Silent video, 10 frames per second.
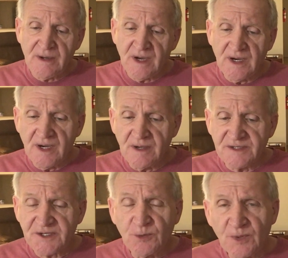Uh,
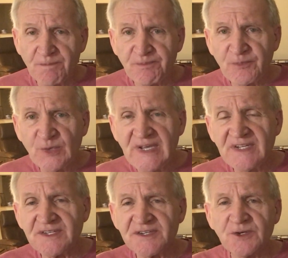so we
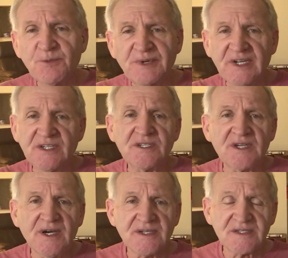get this opening
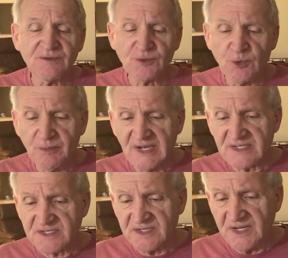shots of
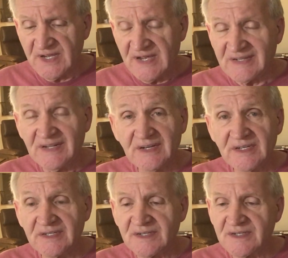Quebec City at
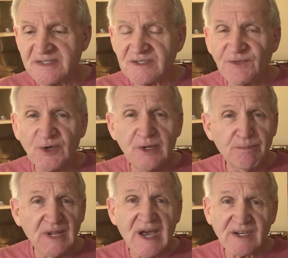night. It's very
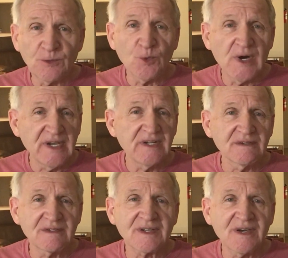black and white,
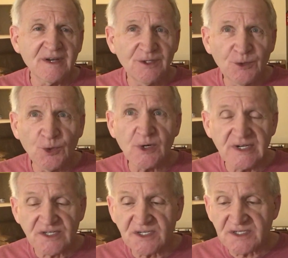kind of
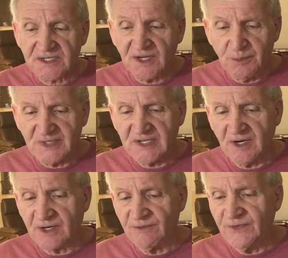noirish
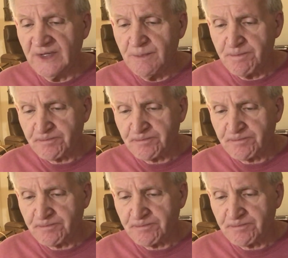cinematography